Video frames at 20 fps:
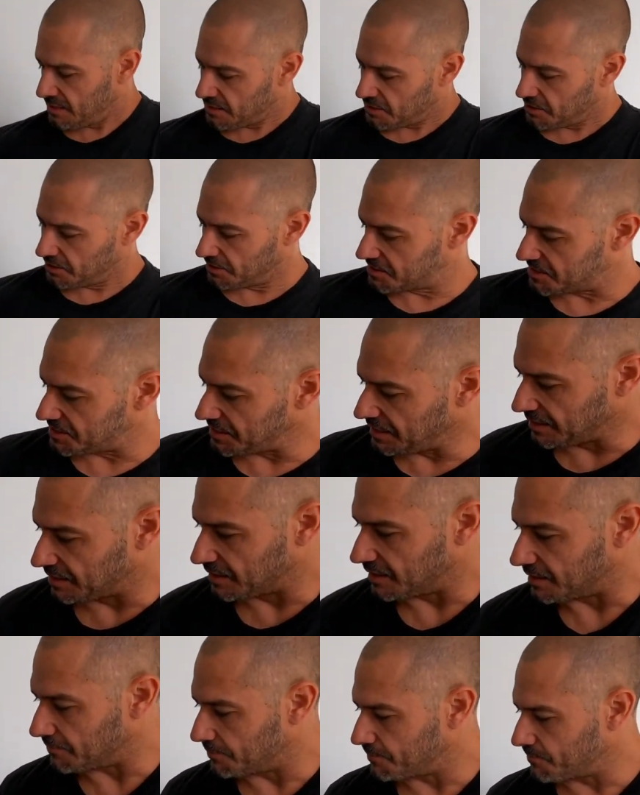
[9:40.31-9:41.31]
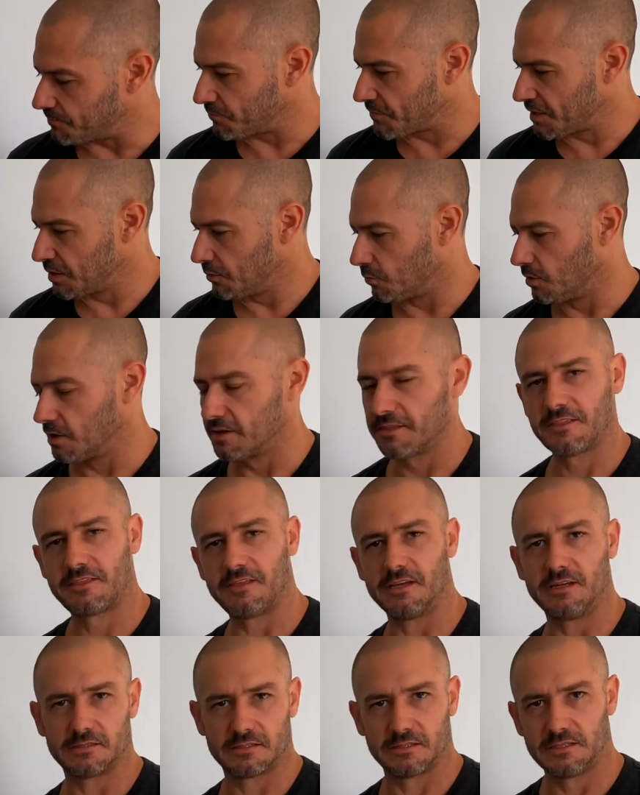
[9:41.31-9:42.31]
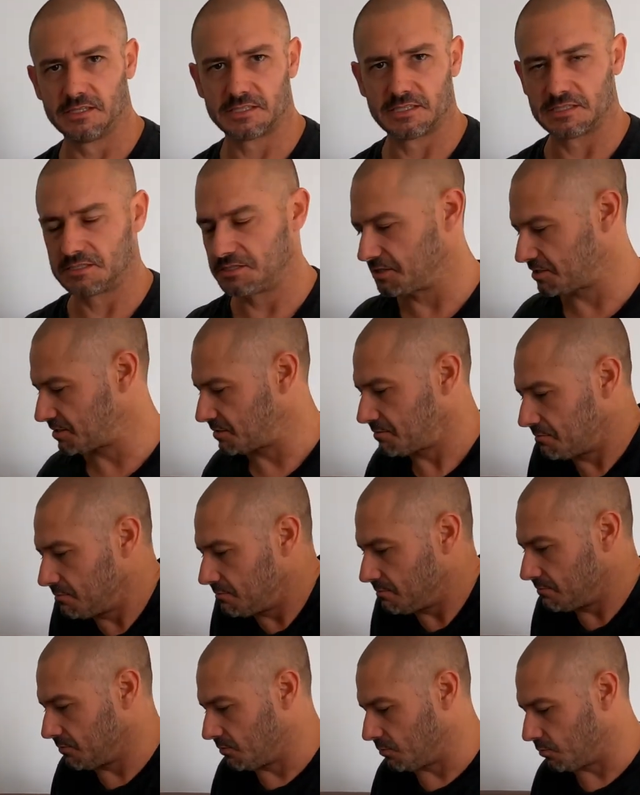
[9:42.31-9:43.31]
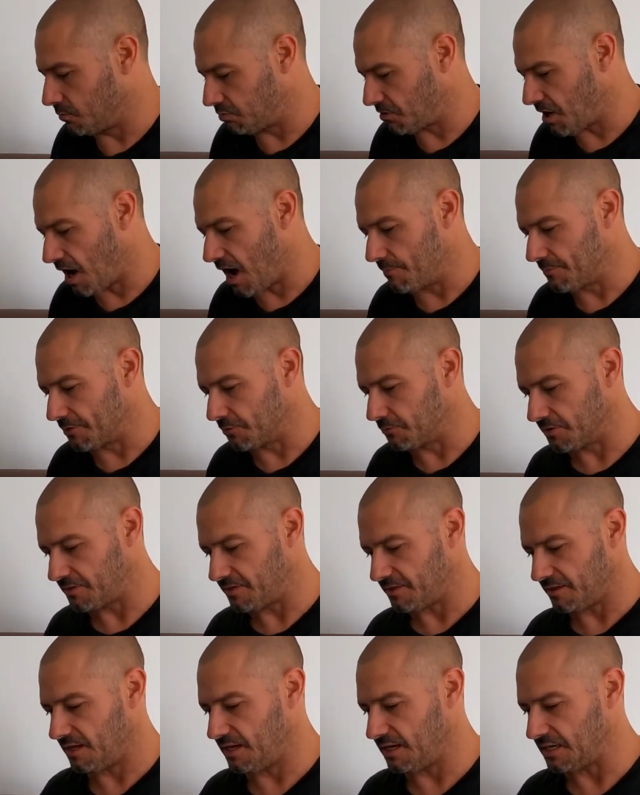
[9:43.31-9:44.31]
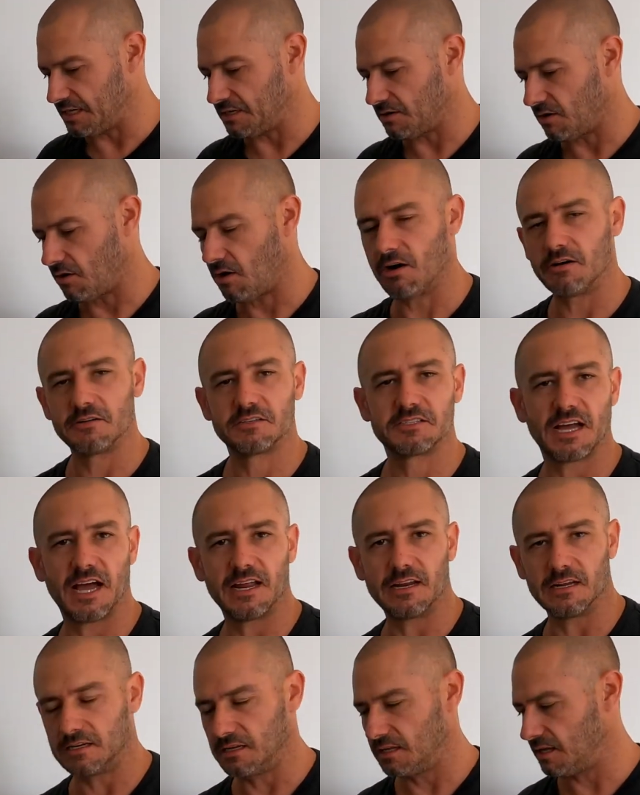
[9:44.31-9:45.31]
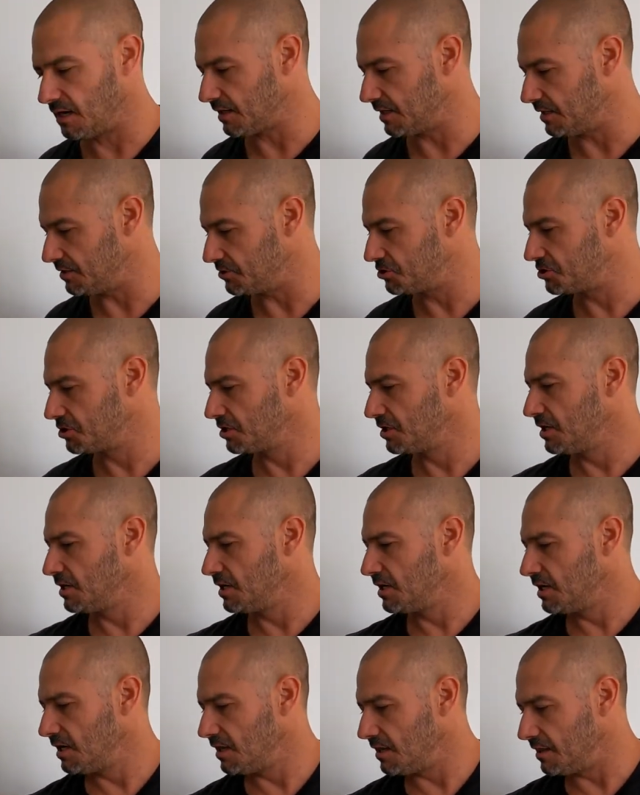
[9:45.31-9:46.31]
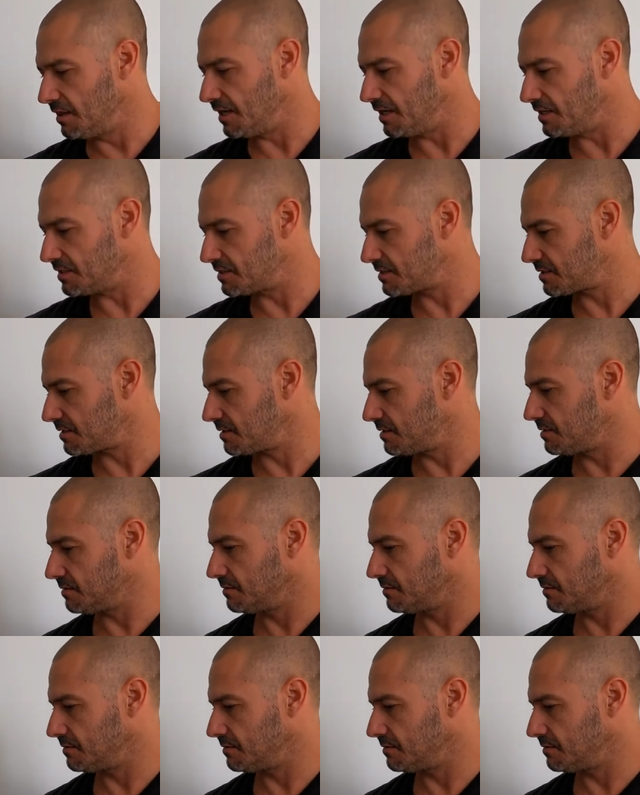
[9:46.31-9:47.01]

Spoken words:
You can see that one of the things, and this is just common with any hard-sided luggage, that